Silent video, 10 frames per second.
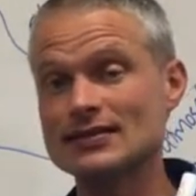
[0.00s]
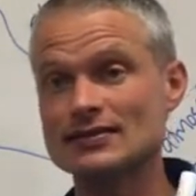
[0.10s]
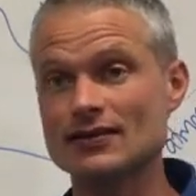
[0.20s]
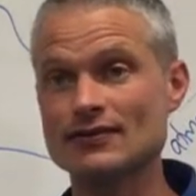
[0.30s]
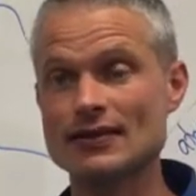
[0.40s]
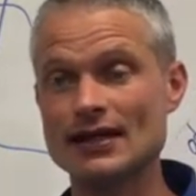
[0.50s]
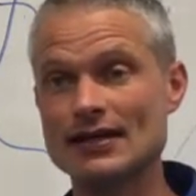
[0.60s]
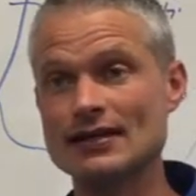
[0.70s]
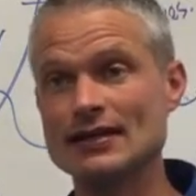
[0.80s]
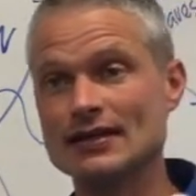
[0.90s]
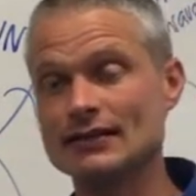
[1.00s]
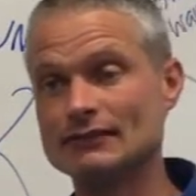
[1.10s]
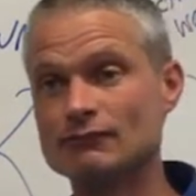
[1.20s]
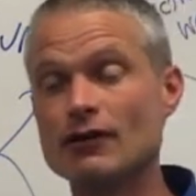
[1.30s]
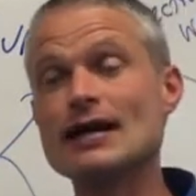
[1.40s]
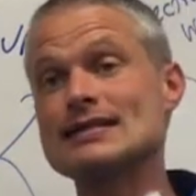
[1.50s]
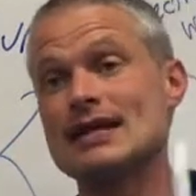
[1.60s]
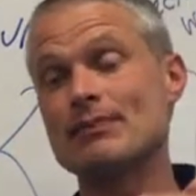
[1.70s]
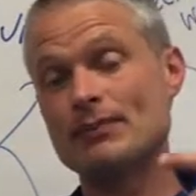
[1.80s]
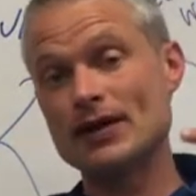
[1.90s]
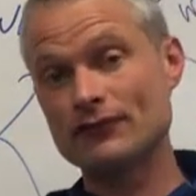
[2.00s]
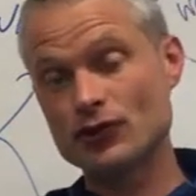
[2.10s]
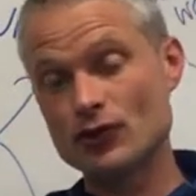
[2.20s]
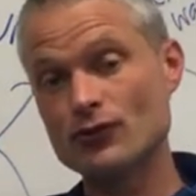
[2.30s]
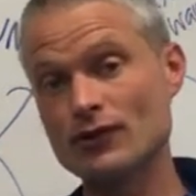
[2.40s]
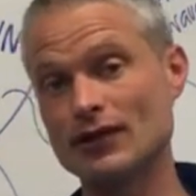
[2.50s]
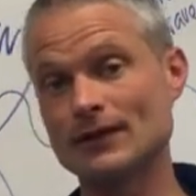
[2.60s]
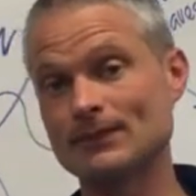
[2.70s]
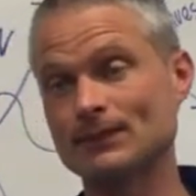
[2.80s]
so they rise up above cooler